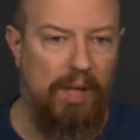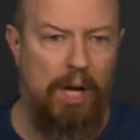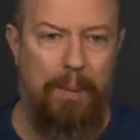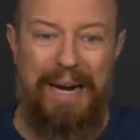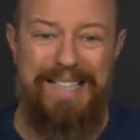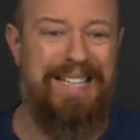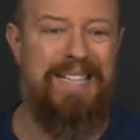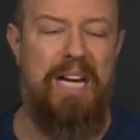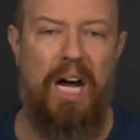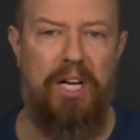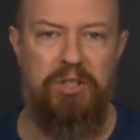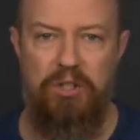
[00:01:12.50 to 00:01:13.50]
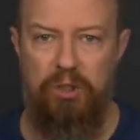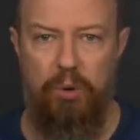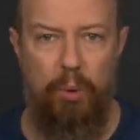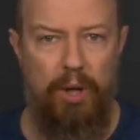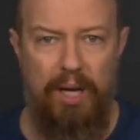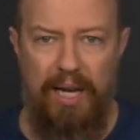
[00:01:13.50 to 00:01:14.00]
Um, I did not
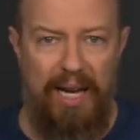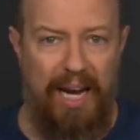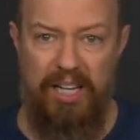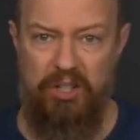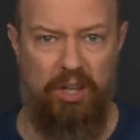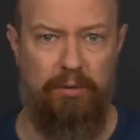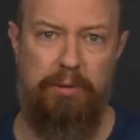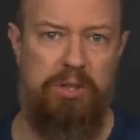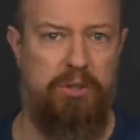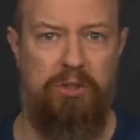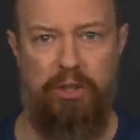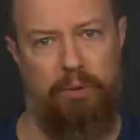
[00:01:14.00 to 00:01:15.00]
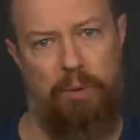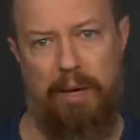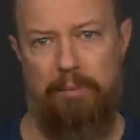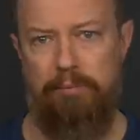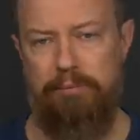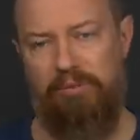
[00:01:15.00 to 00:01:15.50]
do a ton of research on the
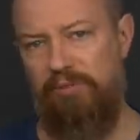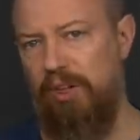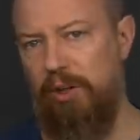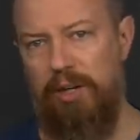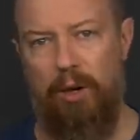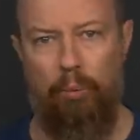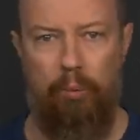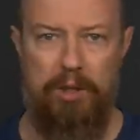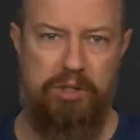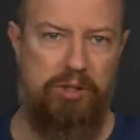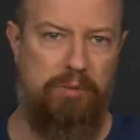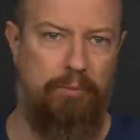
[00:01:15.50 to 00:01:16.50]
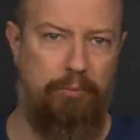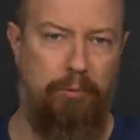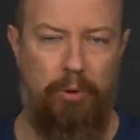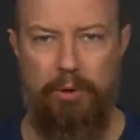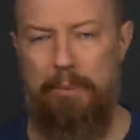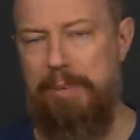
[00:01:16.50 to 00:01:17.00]
web figuring out which
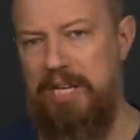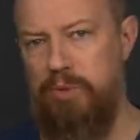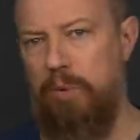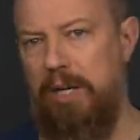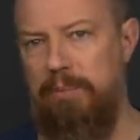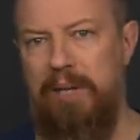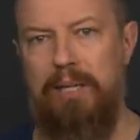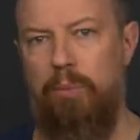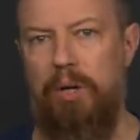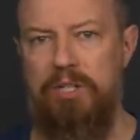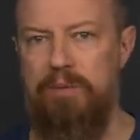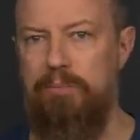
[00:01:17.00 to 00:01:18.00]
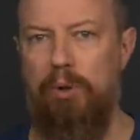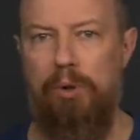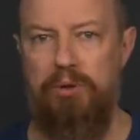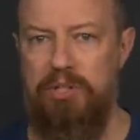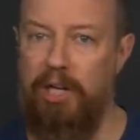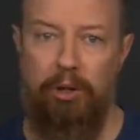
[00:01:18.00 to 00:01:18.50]
were the best recommended ones and pull
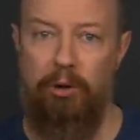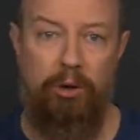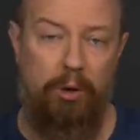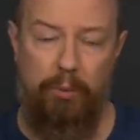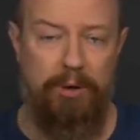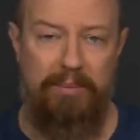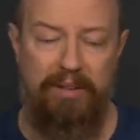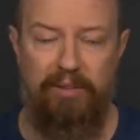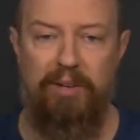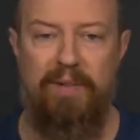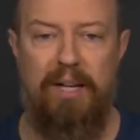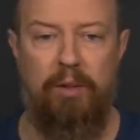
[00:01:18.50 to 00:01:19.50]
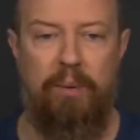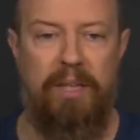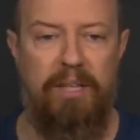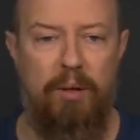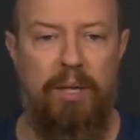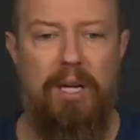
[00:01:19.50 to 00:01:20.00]
those together, although that would have been a very valid way to
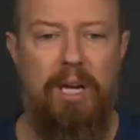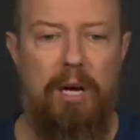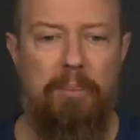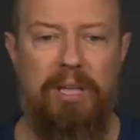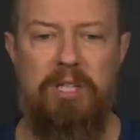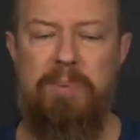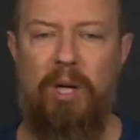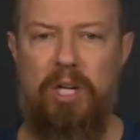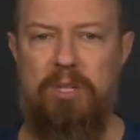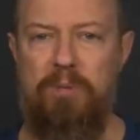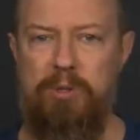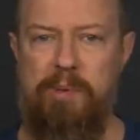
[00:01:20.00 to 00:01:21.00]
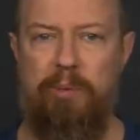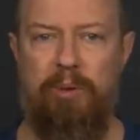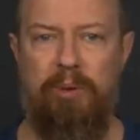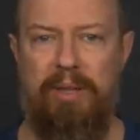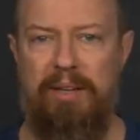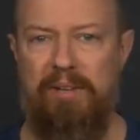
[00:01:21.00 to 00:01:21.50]
do it. But let's be honest, most people
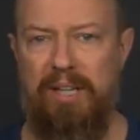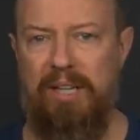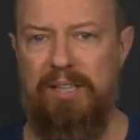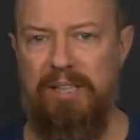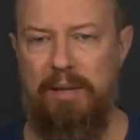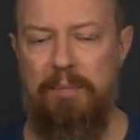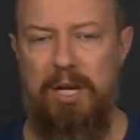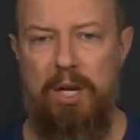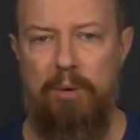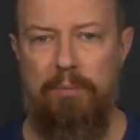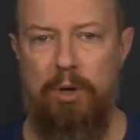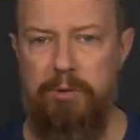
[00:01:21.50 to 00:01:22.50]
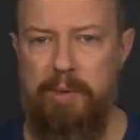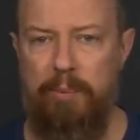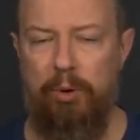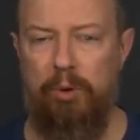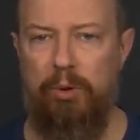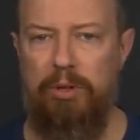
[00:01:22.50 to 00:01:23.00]
don't have that kind of time. Most
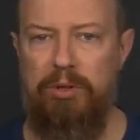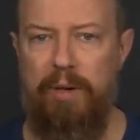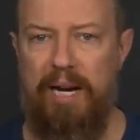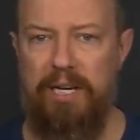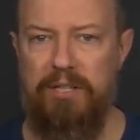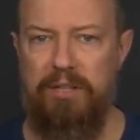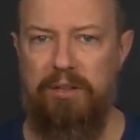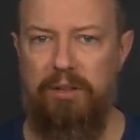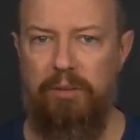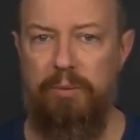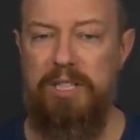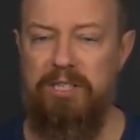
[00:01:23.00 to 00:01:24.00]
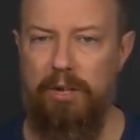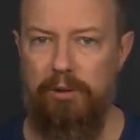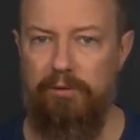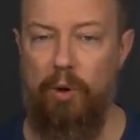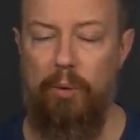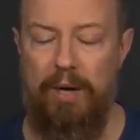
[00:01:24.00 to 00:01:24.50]
people are going to ask their
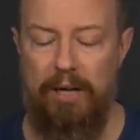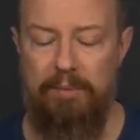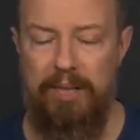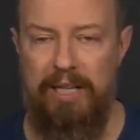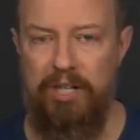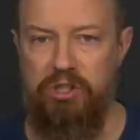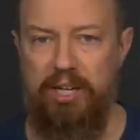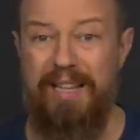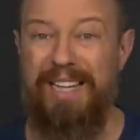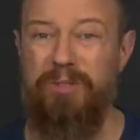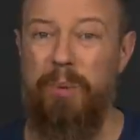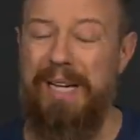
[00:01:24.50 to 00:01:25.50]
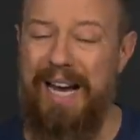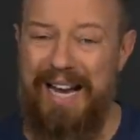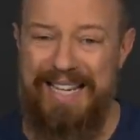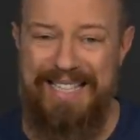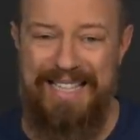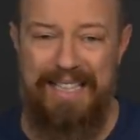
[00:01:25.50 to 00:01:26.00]
reseller for a recommendation, and that's what
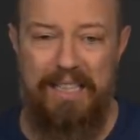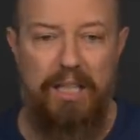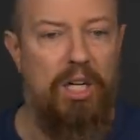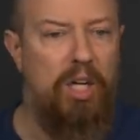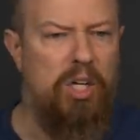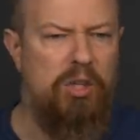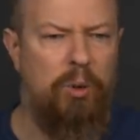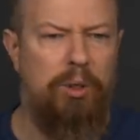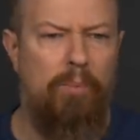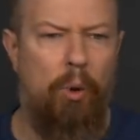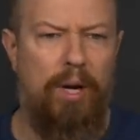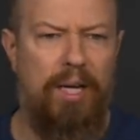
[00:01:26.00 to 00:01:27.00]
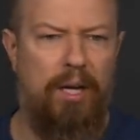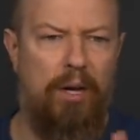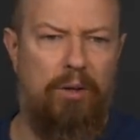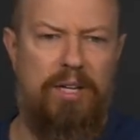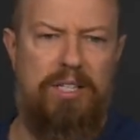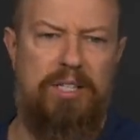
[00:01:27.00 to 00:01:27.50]
I did. So good morning,
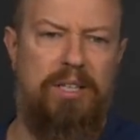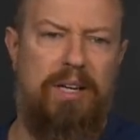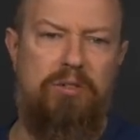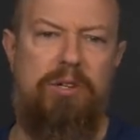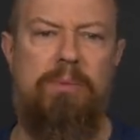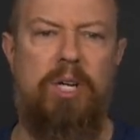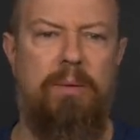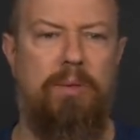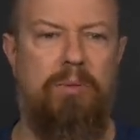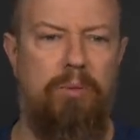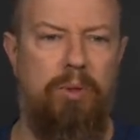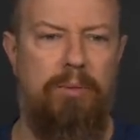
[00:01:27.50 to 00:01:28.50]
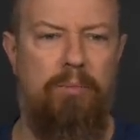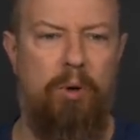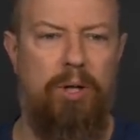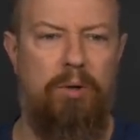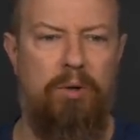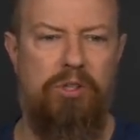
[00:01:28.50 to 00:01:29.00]
all kinds of live streaming coming through. Good
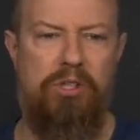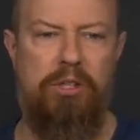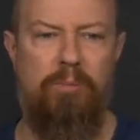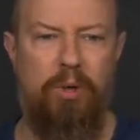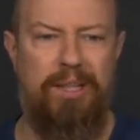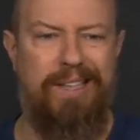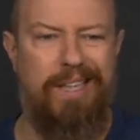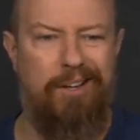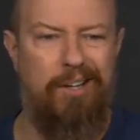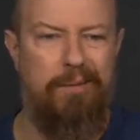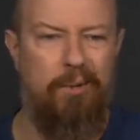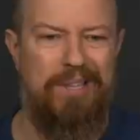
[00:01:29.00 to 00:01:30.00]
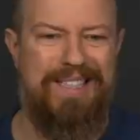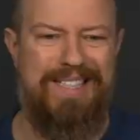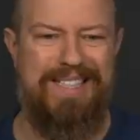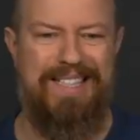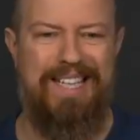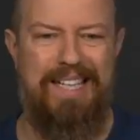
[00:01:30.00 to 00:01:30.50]
morning, Christian. Good morning, Gary. Good morning,
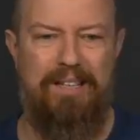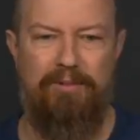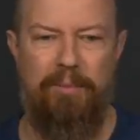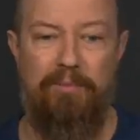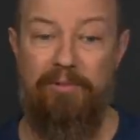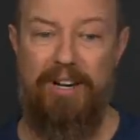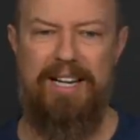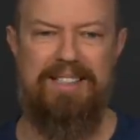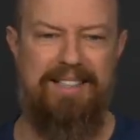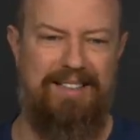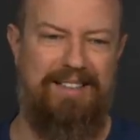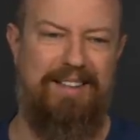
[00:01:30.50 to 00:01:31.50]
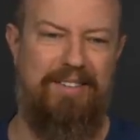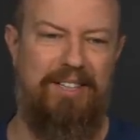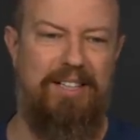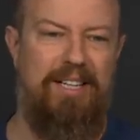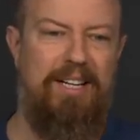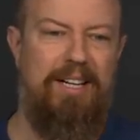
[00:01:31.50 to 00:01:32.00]
Skinny from France. Love
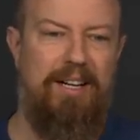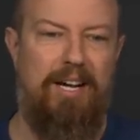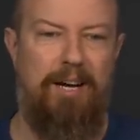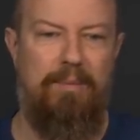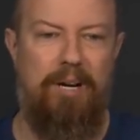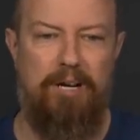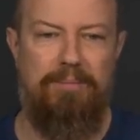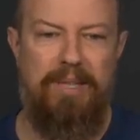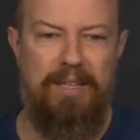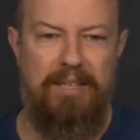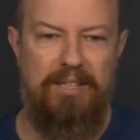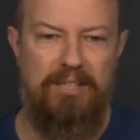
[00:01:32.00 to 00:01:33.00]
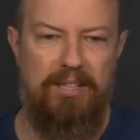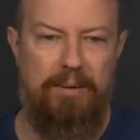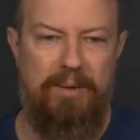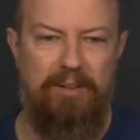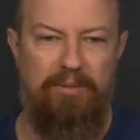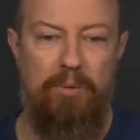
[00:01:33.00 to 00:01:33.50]
it. Um, Ahmed is
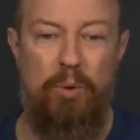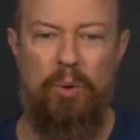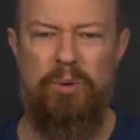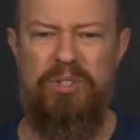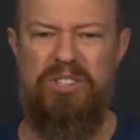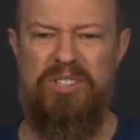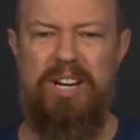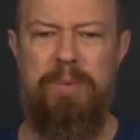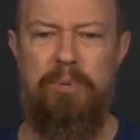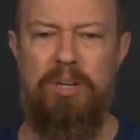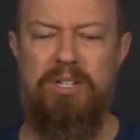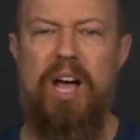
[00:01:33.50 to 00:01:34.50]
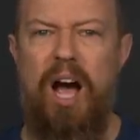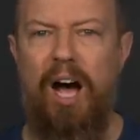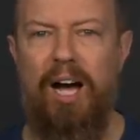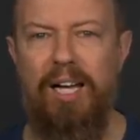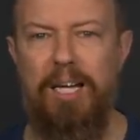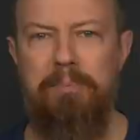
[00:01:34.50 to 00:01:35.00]
coming in from Northern Cyprus.
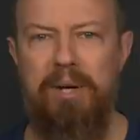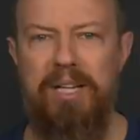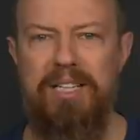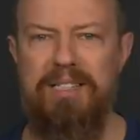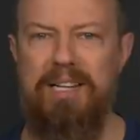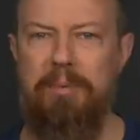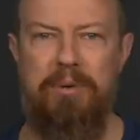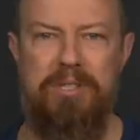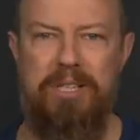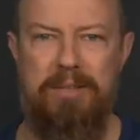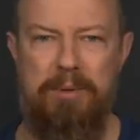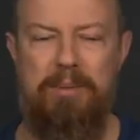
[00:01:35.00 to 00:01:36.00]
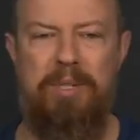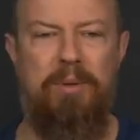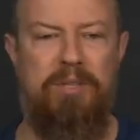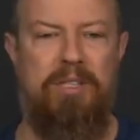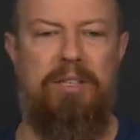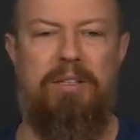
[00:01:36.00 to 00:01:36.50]
I got a buddy in Cyprus. You guys probably know
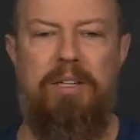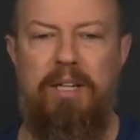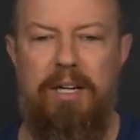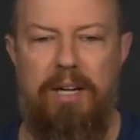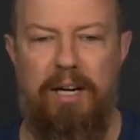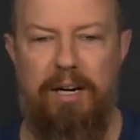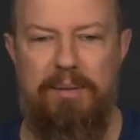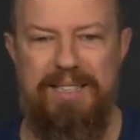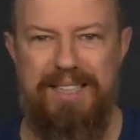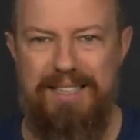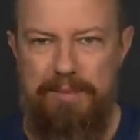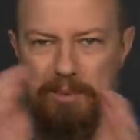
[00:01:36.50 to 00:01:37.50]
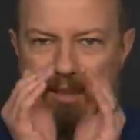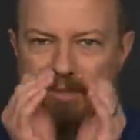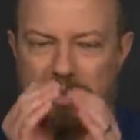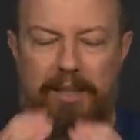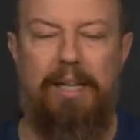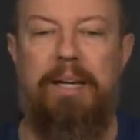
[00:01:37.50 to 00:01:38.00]
each other. Um, it's like this
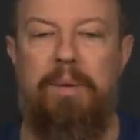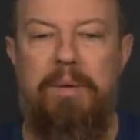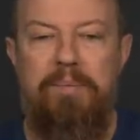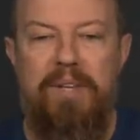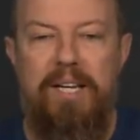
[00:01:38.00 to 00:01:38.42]
big. Anyway,